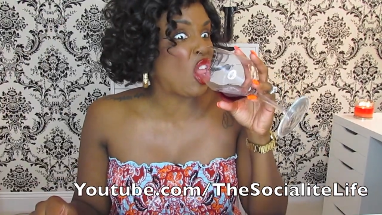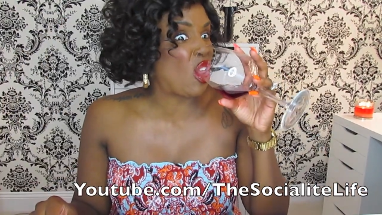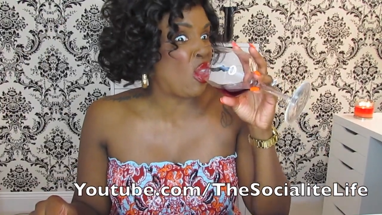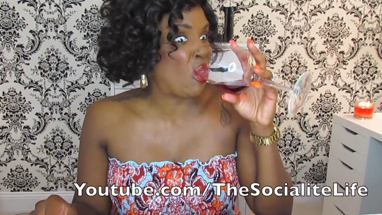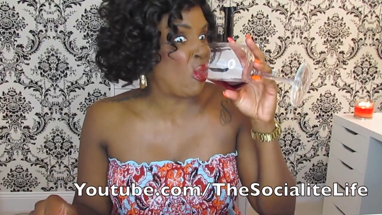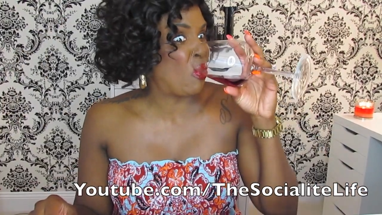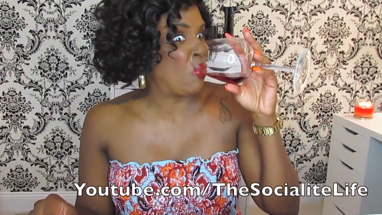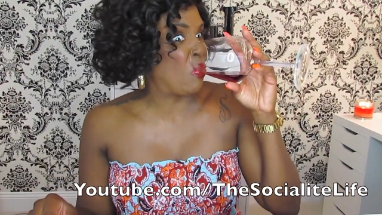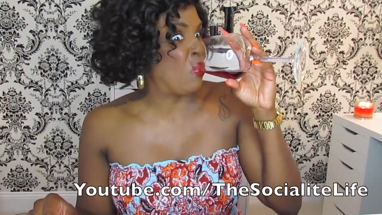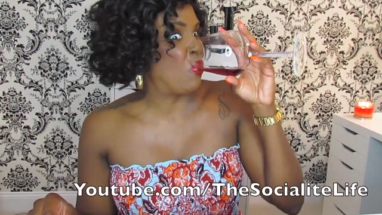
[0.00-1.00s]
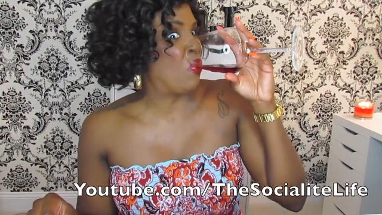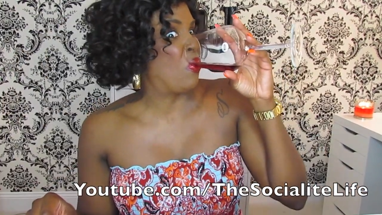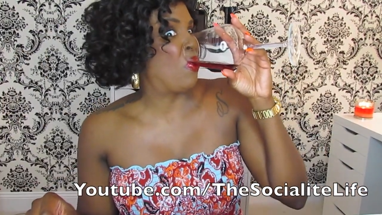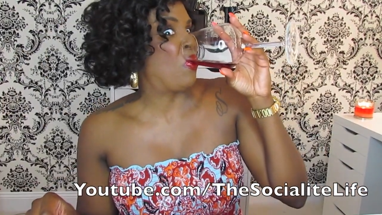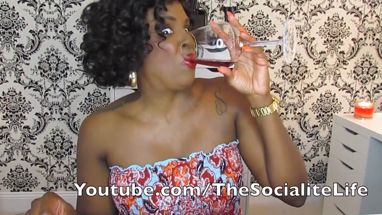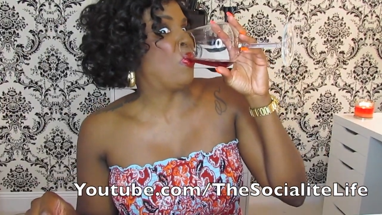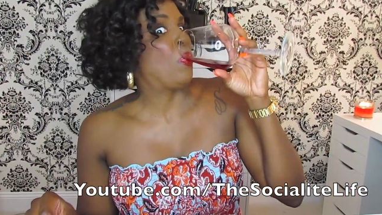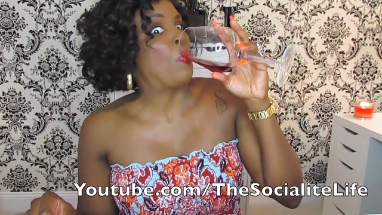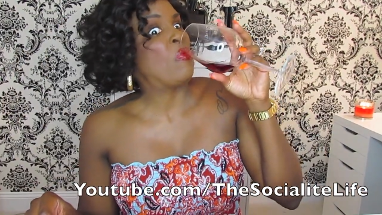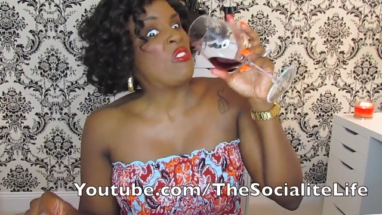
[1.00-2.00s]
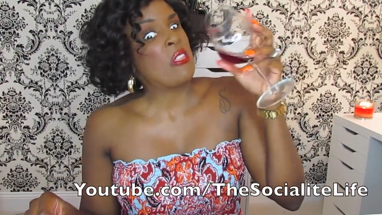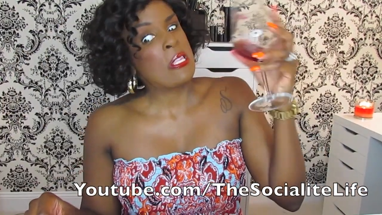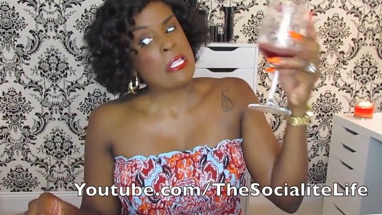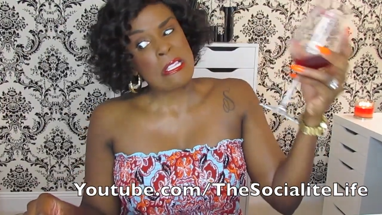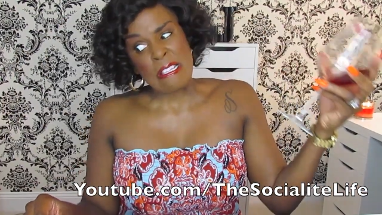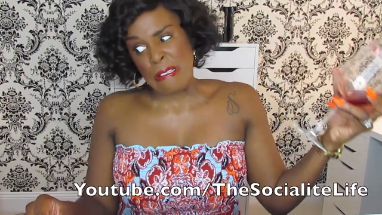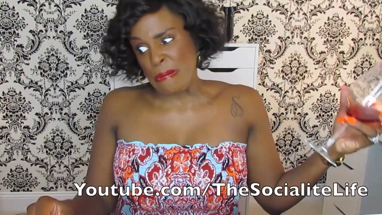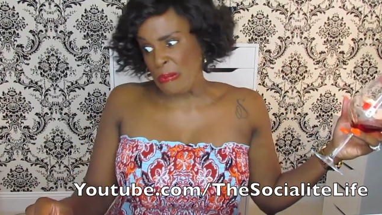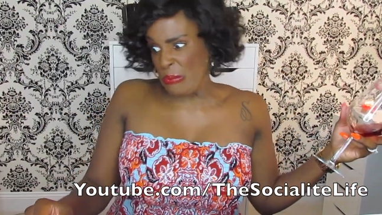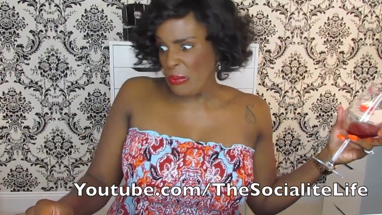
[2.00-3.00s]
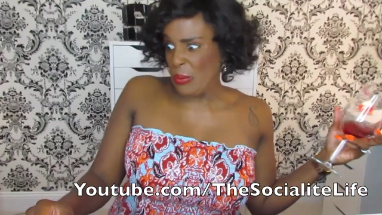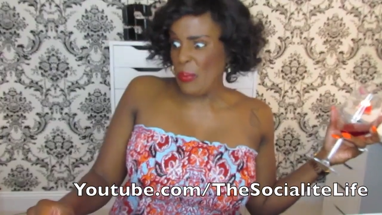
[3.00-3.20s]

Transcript: No one is speaking in this clip.